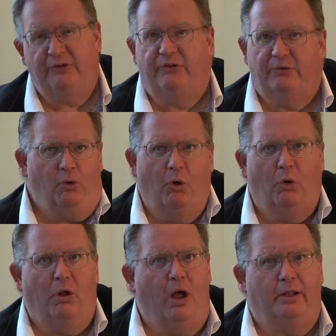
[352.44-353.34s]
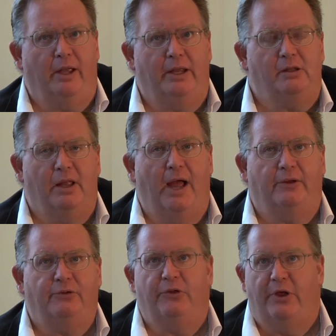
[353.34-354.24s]
this whole online
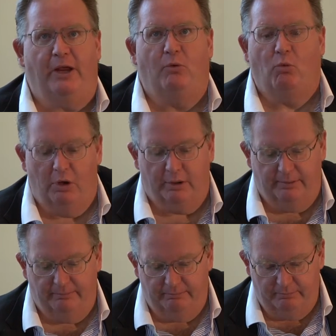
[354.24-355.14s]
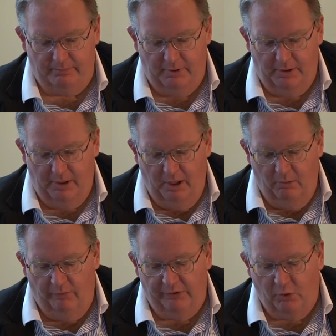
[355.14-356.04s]
class thing work?
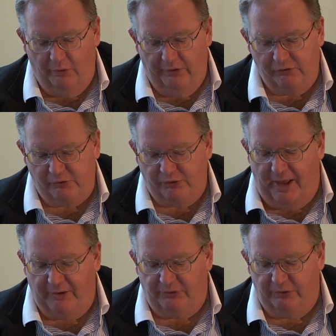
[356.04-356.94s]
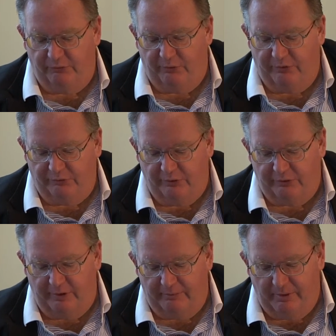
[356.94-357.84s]
Well, the goal of this class is for the
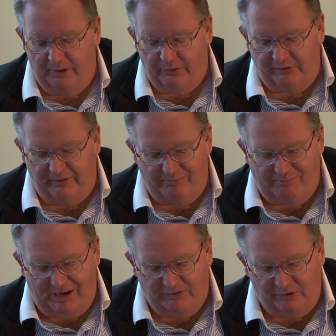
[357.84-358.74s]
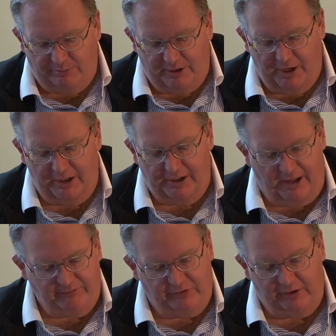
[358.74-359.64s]
student to understand the basics behind
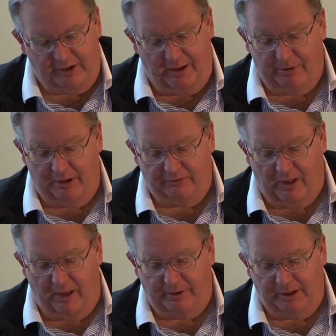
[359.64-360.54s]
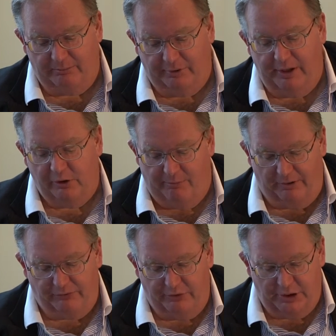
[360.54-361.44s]
advocacy campaigns, lobbying, and political
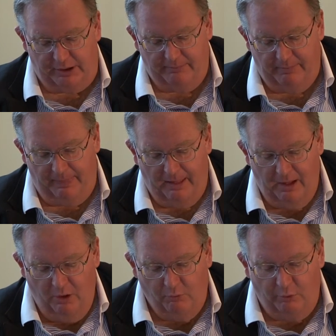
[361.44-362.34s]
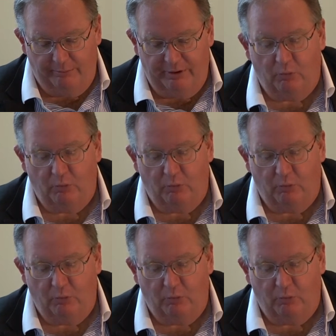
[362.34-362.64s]
messaging. We'll be